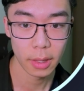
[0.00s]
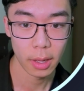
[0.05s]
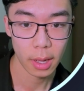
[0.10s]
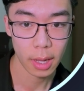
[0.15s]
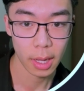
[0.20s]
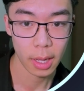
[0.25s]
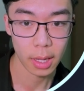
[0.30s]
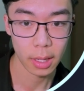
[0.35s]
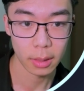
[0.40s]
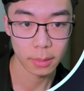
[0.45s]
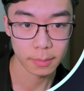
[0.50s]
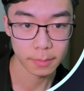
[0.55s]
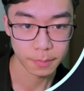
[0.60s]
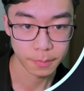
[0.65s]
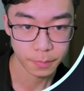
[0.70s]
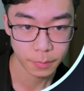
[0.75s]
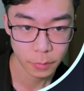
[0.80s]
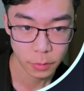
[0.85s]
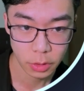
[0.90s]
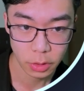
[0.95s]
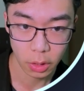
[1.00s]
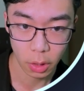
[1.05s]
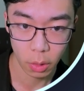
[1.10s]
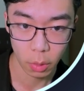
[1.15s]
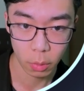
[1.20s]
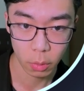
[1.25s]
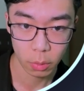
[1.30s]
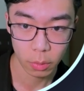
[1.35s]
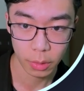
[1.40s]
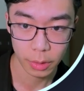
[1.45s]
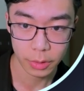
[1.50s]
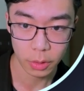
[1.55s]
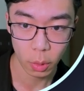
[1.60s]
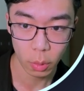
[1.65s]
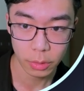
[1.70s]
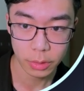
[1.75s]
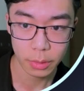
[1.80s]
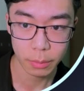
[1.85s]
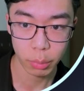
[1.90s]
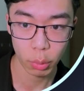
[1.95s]
So it's
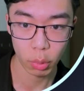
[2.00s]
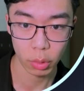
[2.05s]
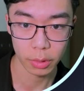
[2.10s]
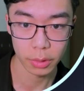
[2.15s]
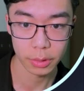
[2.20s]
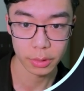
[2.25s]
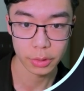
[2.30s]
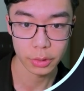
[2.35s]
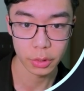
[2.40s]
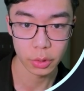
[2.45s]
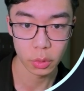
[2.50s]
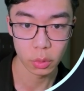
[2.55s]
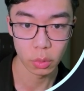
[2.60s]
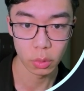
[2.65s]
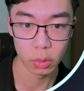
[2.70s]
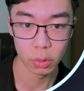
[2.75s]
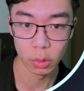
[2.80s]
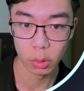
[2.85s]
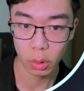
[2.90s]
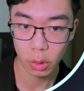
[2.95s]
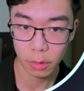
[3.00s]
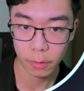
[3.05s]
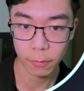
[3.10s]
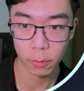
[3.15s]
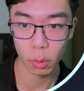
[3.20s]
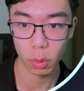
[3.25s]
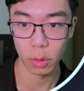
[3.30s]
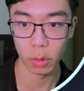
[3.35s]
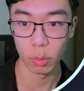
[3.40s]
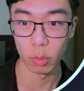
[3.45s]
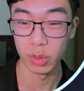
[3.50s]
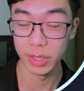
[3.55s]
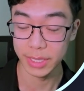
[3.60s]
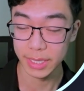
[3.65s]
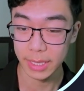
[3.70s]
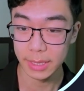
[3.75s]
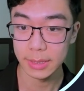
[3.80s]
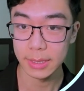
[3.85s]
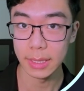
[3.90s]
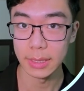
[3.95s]
always important to look for
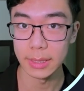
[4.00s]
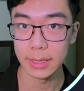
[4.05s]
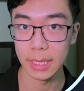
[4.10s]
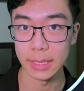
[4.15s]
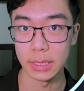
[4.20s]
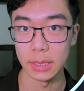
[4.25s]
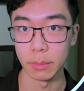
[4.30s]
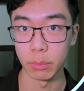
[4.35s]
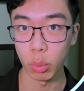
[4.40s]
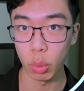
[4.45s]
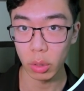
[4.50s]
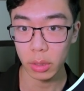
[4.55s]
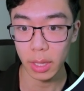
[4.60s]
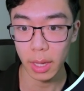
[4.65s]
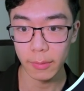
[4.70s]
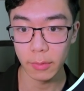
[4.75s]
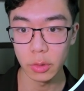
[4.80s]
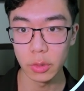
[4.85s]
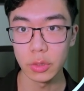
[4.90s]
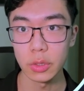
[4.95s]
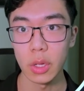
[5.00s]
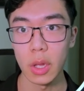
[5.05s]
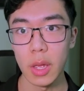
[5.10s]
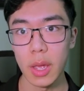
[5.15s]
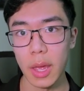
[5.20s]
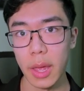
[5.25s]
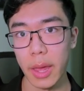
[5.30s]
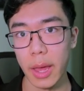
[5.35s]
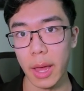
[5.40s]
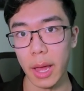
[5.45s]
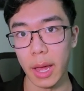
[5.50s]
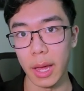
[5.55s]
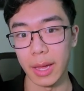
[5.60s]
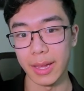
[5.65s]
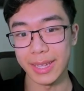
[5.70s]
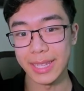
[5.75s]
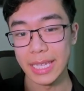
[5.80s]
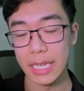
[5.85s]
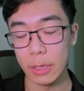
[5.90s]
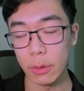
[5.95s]
resistance and support levels,
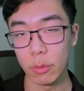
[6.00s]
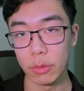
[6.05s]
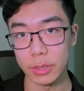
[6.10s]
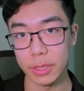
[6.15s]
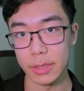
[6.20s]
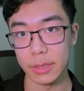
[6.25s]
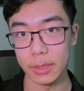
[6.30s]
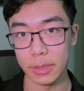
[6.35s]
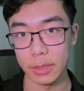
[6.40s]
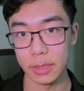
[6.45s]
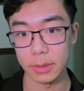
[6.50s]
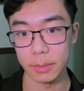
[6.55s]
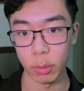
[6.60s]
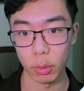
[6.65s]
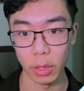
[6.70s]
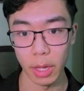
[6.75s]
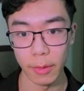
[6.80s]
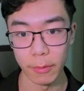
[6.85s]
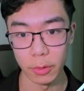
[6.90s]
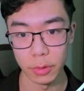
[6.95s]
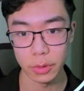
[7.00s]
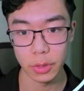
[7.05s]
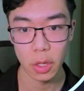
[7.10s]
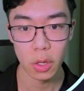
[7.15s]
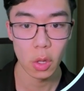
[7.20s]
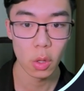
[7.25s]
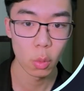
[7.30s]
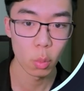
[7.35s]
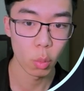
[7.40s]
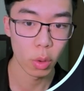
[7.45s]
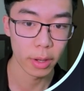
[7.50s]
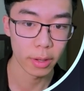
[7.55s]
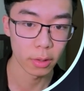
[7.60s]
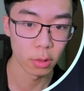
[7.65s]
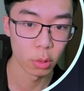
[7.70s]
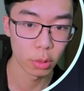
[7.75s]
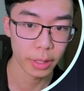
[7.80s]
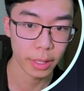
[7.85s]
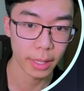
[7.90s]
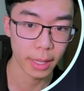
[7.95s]
key resistance and support levels when
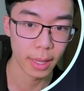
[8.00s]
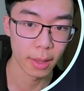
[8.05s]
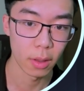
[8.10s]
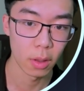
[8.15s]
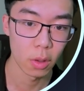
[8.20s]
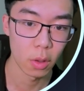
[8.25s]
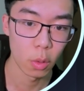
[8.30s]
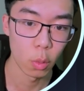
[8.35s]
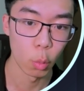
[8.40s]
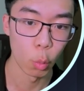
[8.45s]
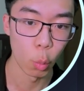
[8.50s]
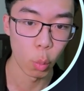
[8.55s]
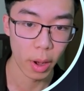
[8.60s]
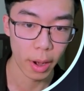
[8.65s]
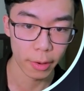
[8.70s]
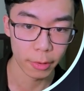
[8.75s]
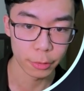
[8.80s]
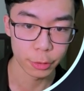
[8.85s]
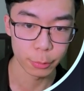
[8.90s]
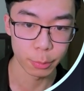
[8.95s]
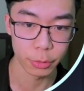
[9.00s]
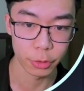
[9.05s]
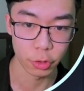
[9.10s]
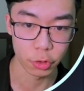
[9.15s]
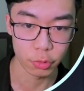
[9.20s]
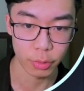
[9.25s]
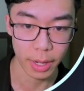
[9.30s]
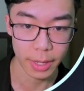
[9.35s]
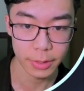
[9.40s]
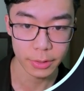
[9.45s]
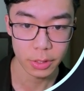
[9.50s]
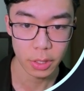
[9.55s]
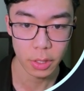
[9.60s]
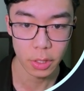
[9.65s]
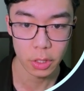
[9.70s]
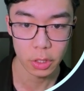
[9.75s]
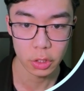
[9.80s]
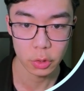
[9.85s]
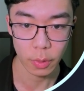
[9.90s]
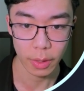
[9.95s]
looking at where you should put your trades.
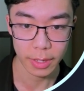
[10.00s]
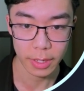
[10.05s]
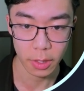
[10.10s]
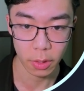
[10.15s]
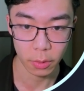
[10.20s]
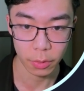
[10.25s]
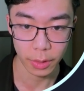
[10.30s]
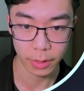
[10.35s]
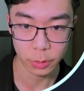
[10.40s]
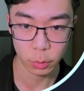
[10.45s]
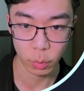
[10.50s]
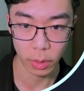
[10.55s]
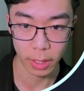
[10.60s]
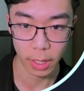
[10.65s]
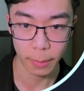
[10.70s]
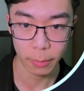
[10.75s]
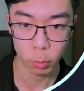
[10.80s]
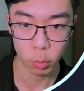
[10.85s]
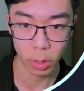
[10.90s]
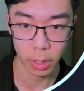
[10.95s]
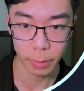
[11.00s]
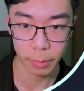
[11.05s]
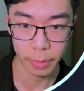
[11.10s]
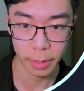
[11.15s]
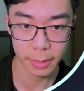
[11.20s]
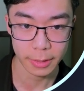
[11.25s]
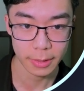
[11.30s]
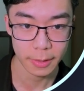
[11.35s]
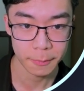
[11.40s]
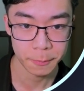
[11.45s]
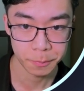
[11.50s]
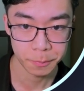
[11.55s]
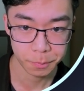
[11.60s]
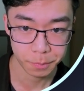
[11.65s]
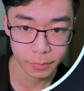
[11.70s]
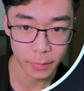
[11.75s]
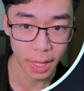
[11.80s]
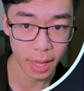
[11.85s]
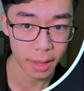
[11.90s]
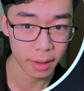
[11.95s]
So right here, things went up quite a bit,
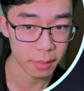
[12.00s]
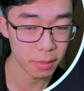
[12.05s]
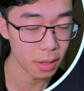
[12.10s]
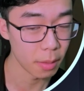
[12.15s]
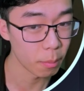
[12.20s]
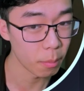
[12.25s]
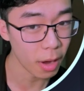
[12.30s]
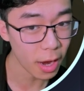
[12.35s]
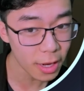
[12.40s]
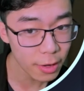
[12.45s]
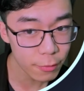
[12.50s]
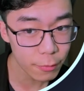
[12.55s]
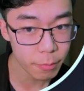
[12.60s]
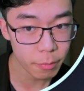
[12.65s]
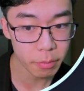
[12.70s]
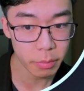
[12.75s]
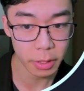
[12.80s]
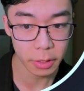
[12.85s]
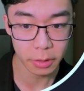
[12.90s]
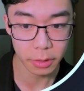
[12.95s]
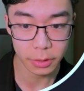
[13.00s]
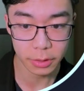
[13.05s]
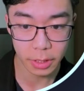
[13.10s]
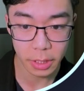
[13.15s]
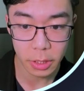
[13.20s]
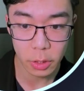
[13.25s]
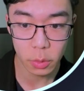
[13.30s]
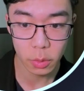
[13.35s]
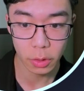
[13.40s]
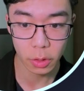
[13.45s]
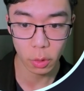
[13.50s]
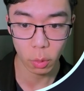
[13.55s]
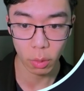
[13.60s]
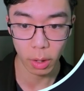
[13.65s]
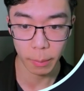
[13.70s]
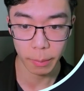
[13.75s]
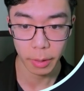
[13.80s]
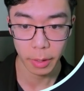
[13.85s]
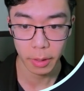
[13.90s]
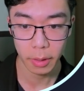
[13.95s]
and it might have been continuing to go
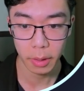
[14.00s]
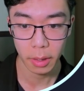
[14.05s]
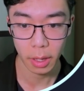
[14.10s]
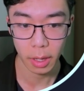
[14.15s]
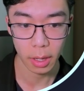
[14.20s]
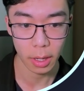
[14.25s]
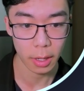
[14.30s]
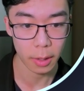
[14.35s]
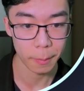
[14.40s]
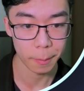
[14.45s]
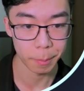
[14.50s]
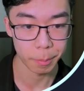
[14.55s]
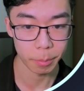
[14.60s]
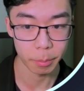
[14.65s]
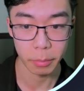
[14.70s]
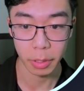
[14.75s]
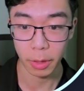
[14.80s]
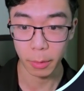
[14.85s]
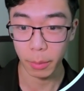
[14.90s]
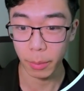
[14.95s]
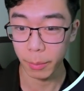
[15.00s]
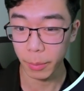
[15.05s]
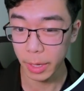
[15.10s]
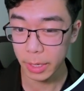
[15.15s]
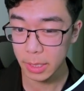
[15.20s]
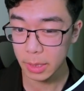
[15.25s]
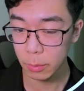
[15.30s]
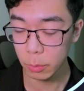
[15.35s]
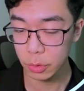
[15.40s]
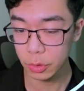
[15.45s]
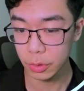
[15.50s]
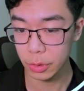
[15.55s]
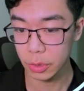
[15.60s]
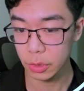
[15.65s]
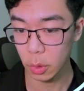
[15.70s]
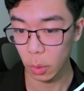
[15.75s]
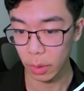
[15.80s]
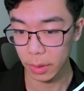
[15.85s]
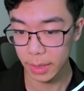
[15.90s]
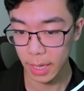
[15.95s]
up, but the momentum was just
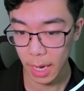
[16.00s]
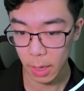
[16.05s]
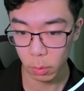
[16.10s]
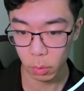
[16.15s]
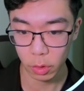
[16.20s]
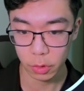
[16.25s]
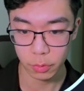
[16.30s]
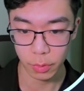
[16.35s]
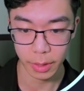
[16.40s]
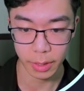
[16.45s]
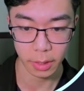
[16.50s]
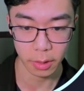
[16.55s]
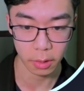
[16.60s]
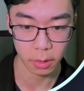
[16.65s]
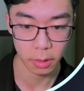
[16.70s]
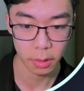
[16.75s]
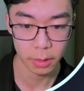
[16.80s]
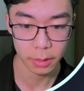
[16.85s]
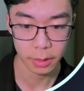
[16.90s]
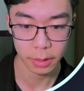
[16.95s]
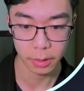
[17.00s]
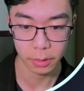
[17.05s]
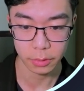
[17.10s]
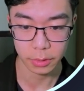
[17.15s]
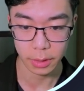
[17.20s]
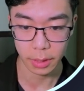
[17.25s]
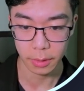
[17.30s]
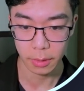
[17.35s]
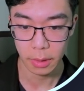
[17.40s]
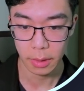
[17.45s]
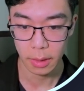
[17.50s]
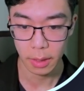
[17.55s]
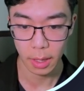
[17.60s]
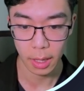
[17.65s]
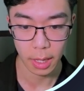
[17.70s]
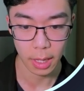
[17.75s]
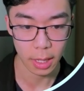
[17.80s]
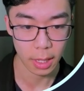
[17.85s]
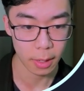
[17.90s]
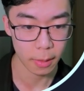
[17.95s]
going downwards right here. You see
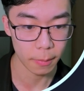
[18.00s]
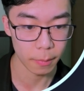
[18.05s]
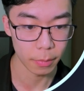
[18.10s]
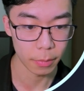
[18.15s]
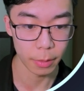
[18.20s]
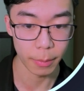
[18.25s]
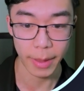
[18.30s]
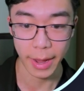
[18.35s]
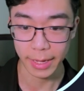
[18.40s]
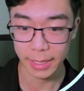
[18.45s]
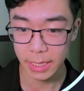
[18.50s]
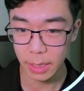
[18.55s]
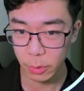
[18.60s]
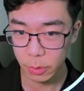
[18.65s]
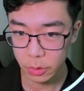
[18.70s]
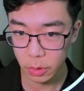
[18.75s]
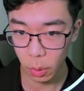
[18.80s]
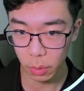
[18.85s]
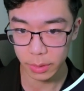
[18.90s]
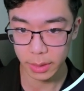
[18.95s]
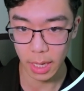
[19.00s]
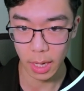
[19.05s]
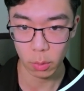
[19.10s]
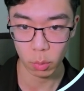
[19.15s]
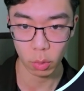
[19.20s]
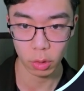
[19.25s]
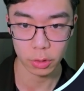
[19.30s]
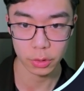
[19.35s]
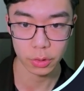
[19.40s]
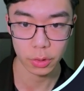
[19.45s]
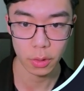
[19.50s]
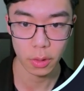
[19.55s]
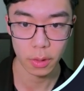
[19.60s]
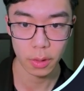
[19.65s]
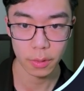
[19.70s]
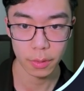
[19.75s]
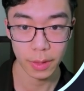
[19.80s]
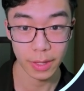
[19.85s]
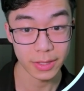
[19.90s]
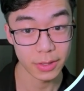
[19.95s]
the MACD was going downwards.
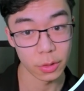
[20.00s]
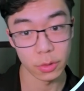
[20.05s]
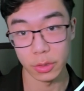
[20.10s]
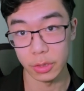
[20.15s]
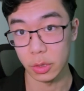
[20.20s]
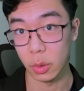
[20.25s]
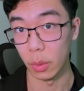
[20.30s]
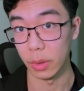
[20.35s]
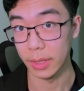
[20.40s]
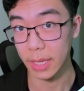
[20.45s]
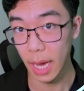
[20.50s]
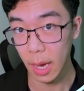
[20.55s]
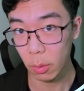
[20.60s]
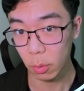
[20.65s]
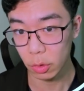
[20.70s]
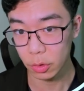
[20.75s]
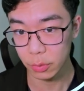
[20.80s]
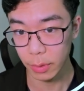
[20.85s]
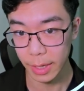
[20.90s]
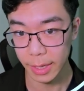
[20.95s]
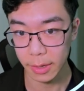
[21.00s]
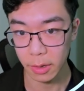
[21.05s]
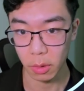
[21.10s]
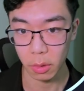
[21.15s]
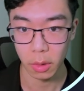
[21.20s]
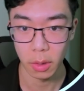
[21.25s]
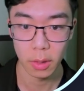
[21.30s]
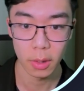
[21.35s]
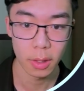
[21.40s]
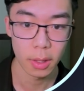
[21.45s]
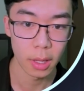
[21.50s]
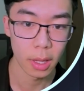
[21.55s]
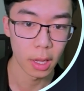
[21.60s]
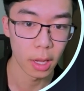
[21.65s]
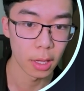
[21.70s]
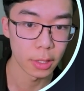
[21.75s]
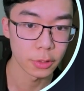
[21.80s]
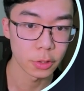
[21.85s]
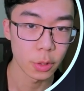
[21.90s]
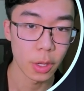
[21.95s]
Things are just going downwards right here.
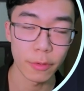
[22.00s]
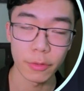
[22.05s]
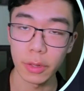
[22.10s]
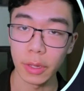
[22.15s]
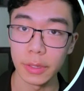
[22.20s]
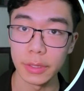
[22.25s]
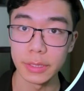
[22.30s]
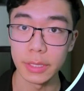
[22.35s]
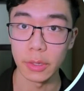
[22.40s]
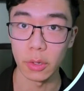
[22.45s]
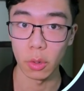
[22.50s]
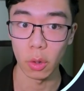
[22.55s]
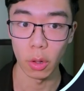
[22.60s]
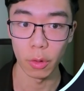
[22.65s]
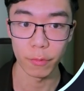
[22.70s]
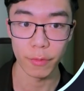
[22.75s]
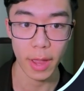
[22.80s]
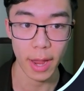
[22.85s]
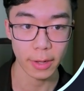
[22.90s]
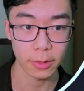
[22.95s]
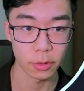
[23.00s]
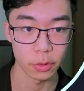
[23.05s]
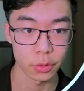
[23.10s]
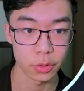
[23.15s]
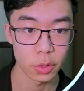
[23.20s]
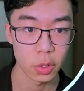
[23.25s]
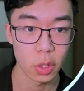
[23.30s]
So you have to consider all factors.